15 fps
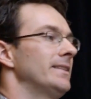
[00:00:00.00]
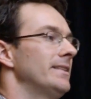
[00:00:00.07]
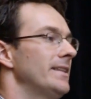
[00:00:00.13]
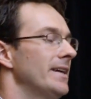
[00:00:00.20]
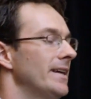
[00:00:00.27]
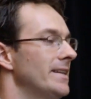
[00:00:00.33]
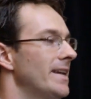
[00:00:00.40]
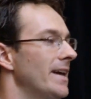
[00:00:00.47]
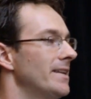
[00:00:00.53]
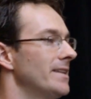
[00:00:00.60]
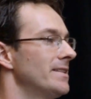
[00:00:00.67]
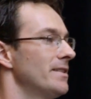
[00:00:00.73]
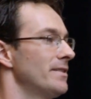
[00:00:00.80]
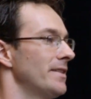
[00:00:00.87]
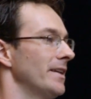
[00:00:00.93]
They tended
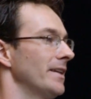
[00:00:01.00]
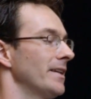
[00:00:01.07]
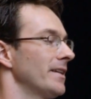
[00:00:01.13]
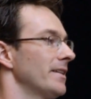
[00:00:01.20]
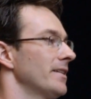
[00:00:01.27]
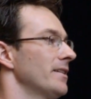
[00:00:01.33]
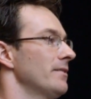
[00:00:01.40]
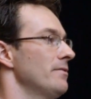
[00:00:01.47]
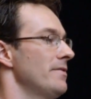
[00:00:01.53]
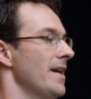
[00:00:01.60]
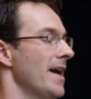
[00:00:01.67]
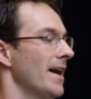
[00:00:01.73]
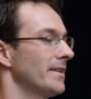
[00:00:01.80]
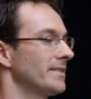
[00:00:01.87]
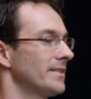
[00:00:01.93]
to think
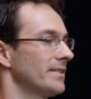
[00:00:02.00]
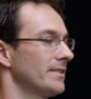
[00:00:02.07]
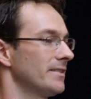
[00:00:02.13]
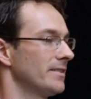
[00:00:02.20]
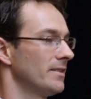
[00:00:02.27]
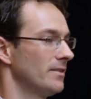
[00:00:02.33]
that